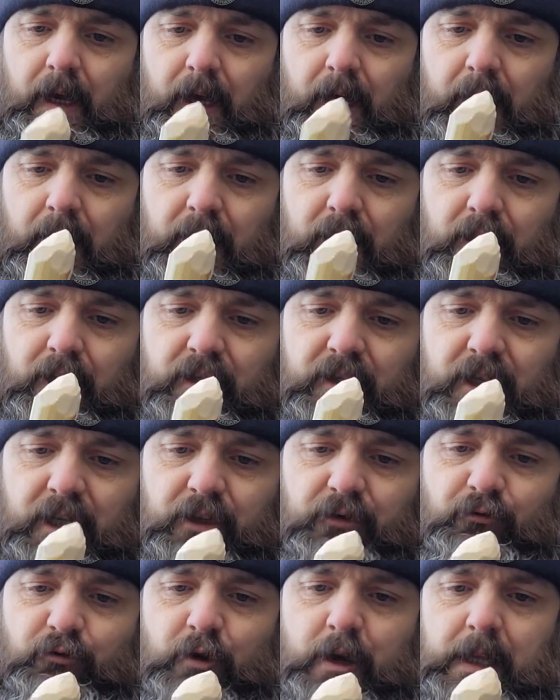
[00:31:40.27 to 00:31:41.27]
because it
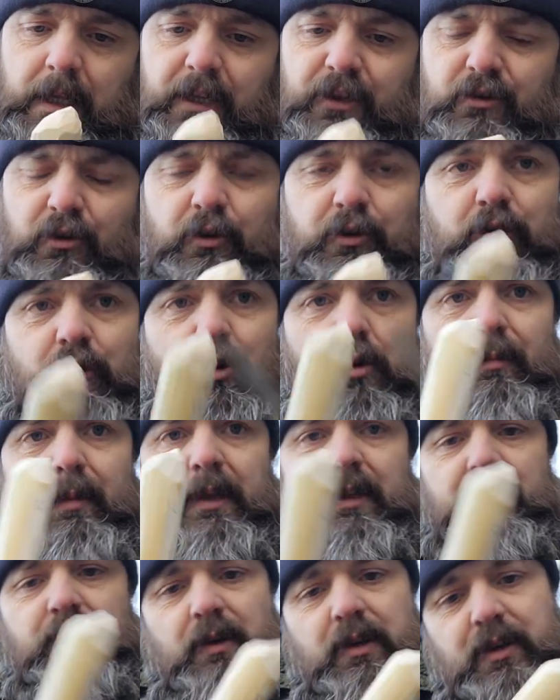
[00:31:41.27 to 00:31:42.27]
really does come
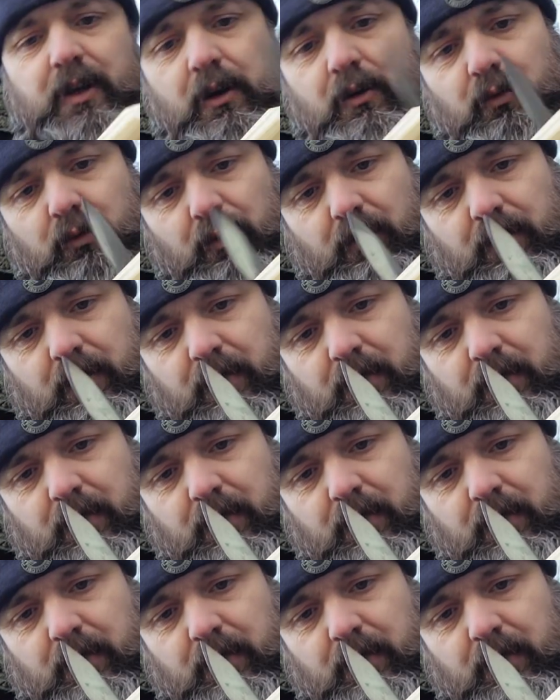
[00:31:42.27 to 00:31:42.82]
into its own